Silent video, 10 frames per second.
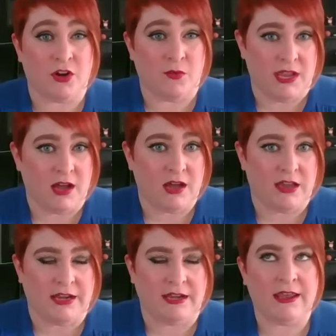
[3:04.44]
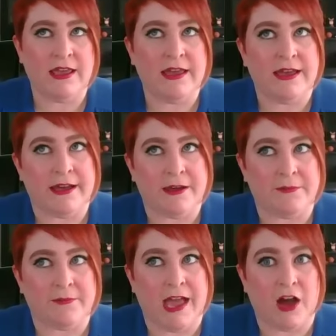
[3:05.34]
what's going on
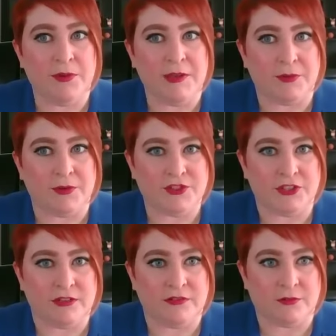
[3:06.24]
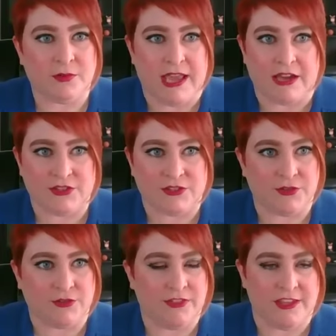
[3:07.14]
and how people should react to
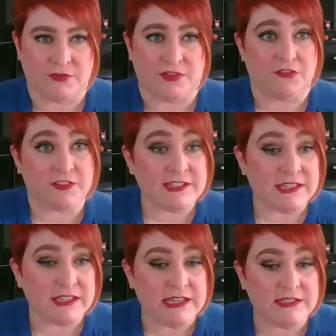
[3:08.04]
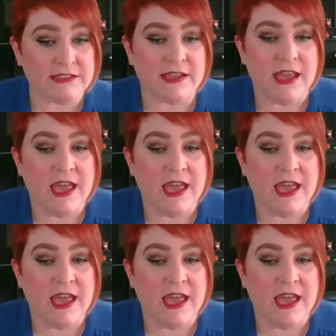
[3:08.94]
certain things within the facilities,